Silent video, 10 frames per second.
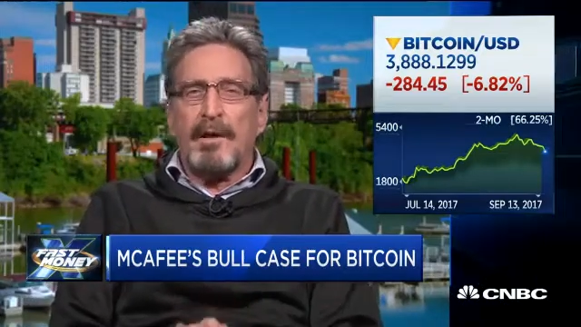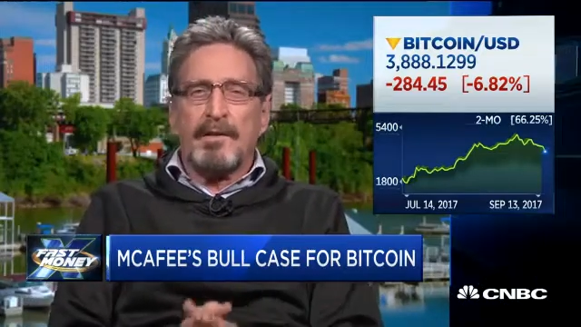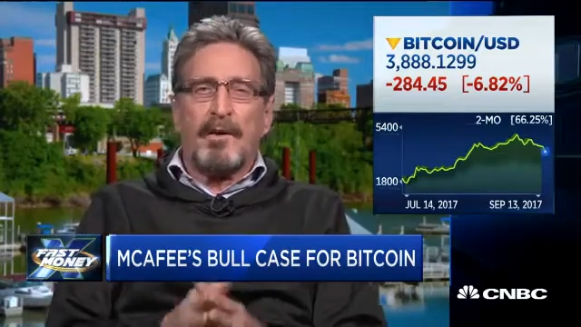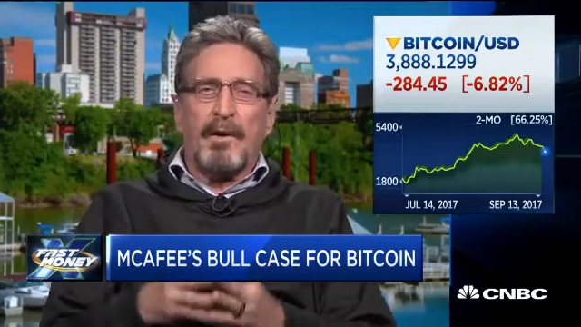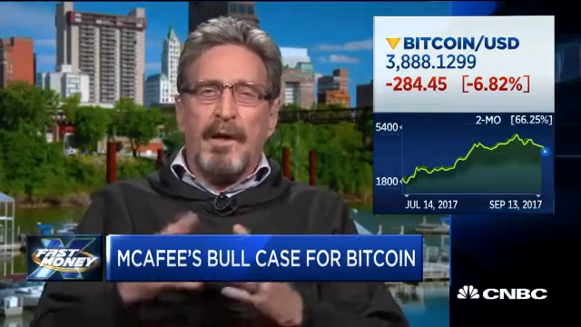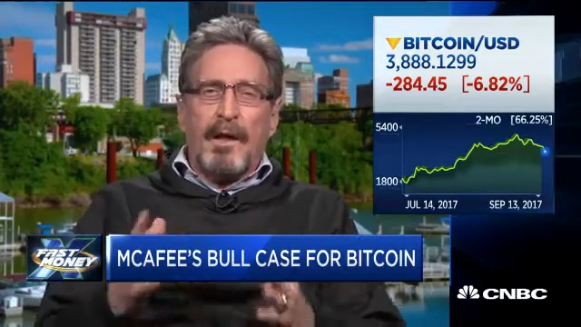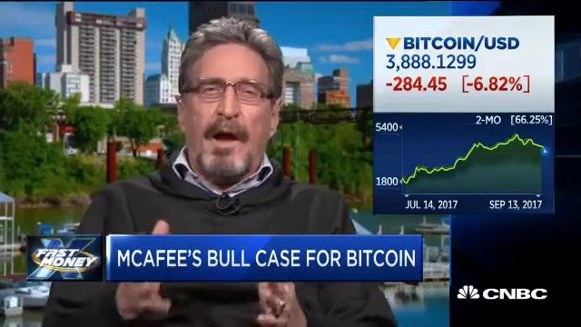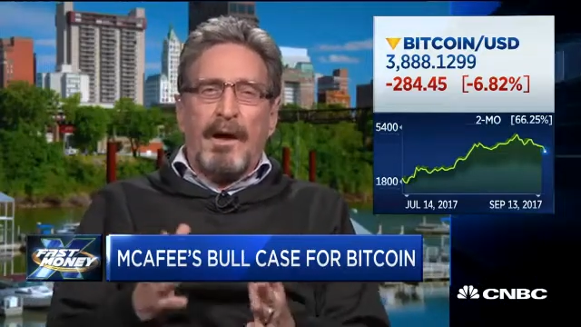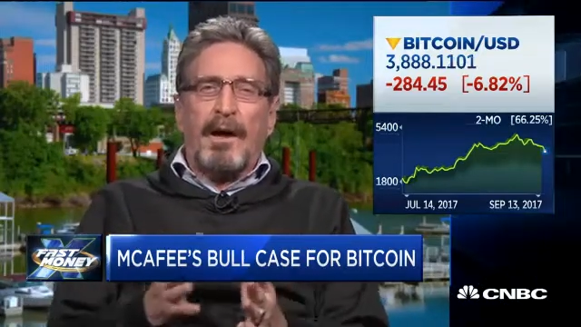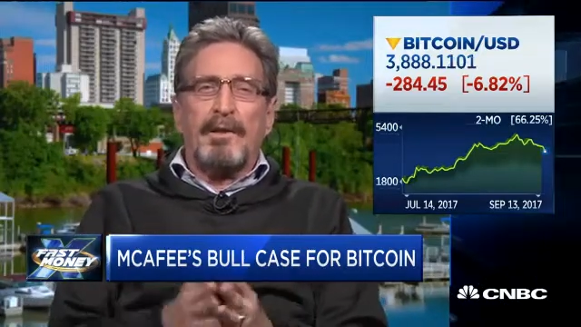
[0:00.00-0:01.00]
So
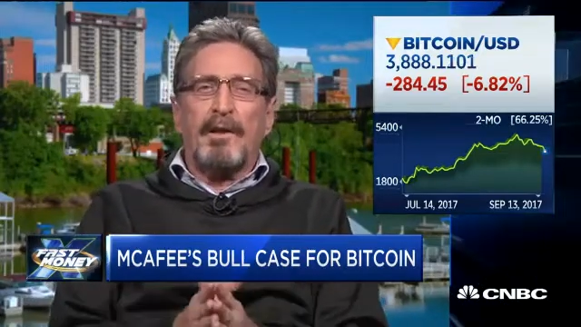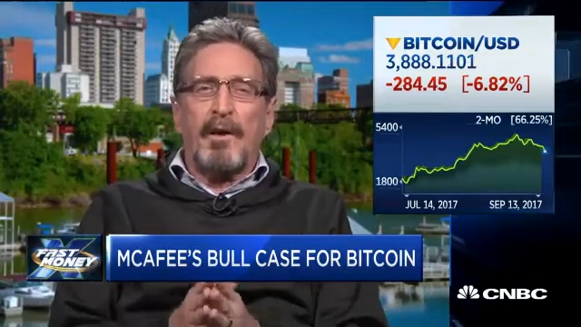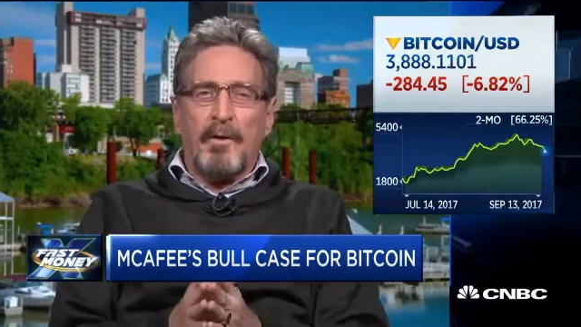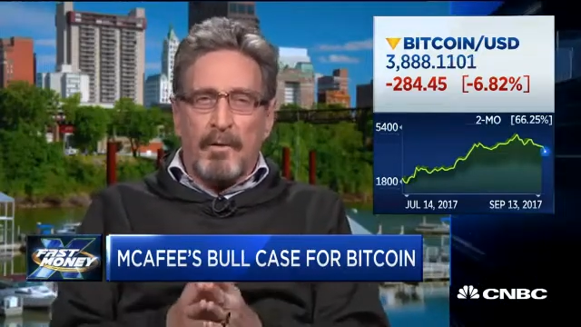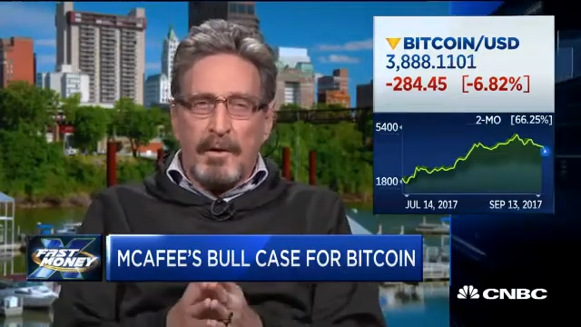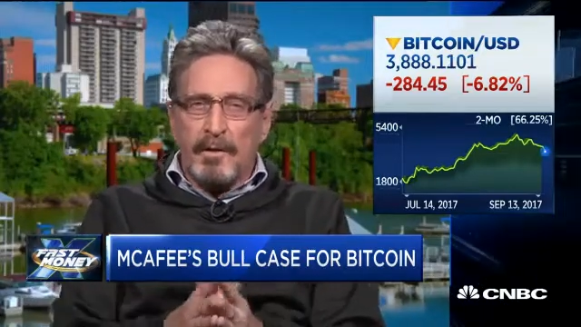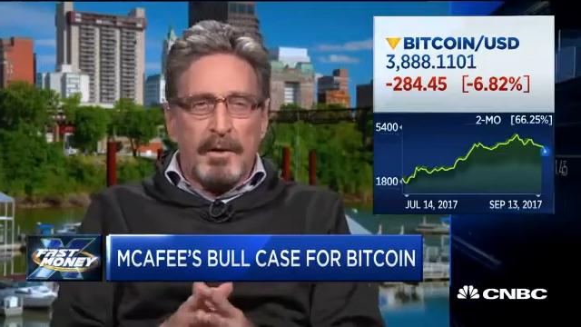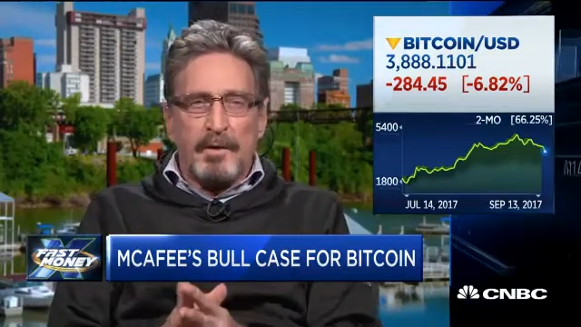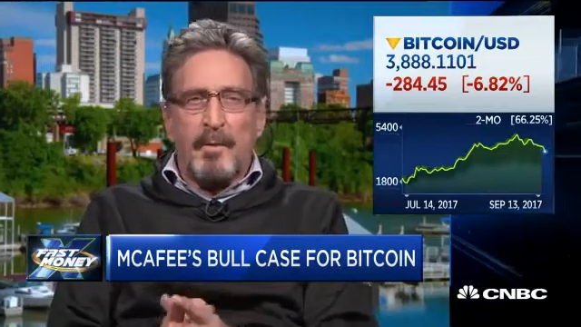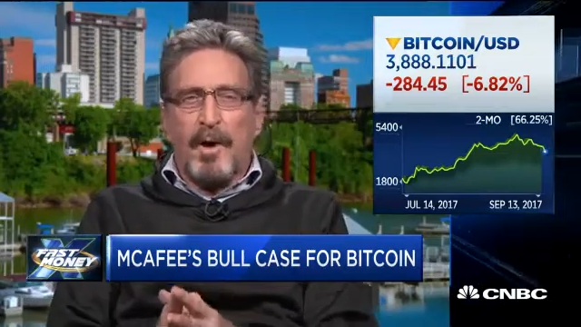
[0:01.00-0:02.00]
I know
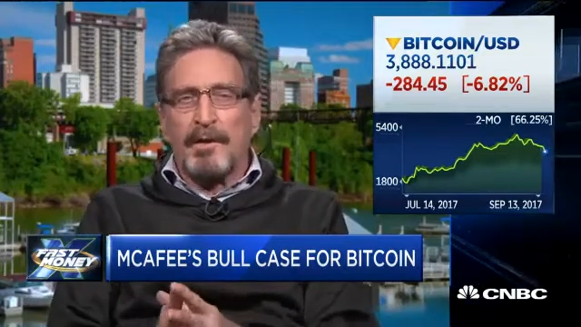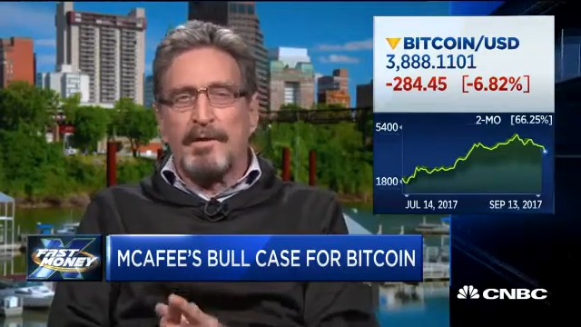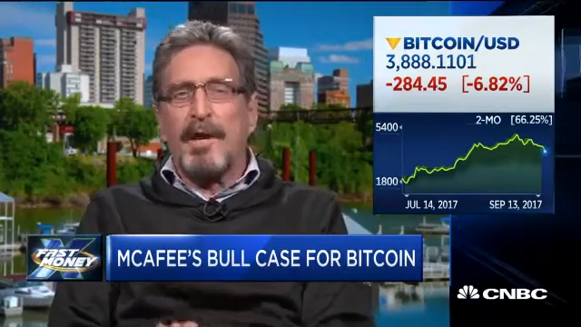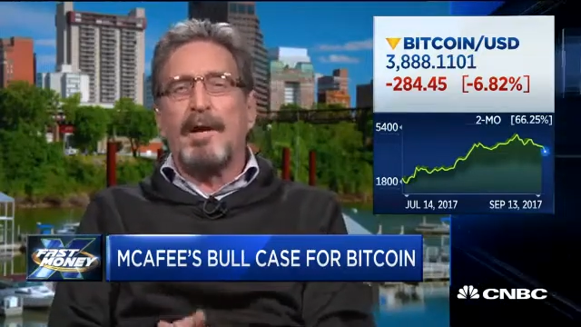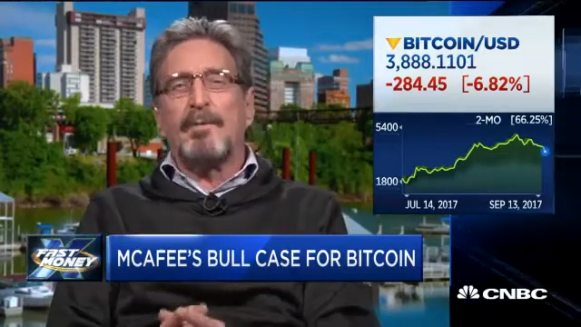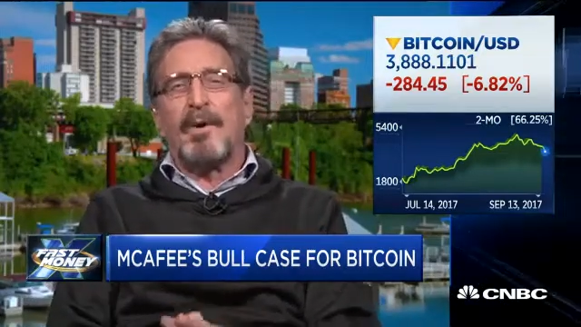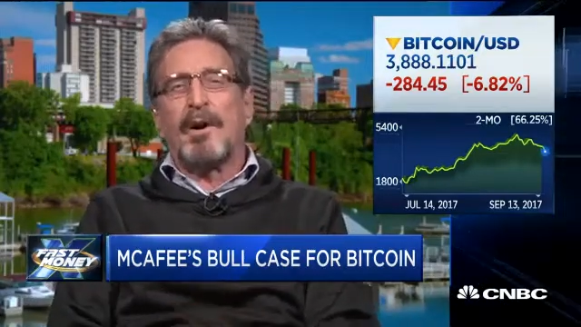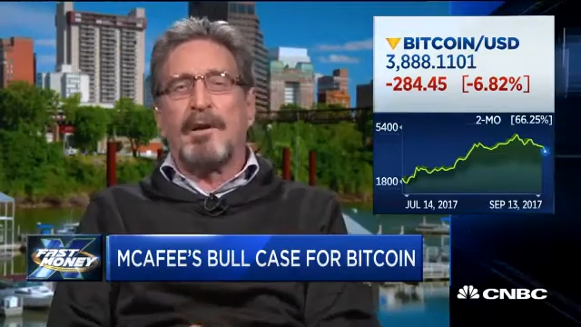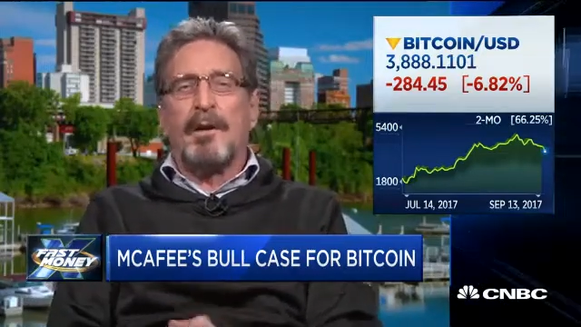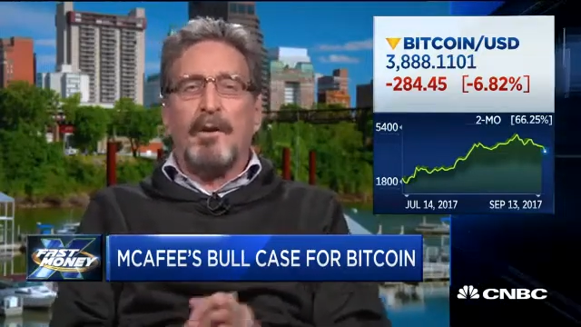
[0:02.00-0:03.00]
as well as anybody